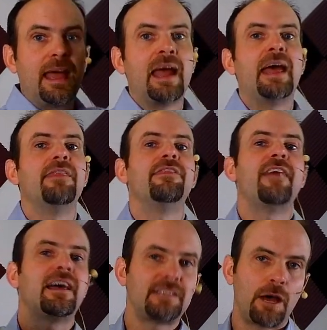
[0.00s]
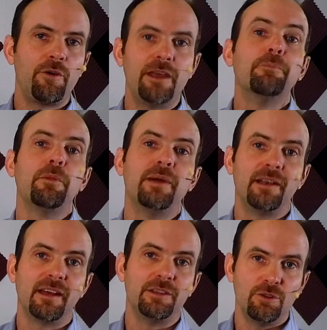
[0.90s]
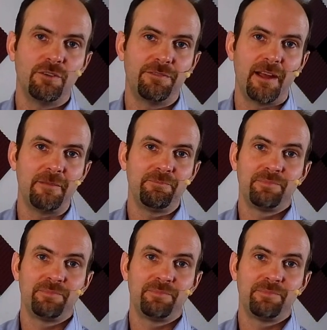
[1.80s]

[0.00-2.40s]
and that's how I implemented on UniFi.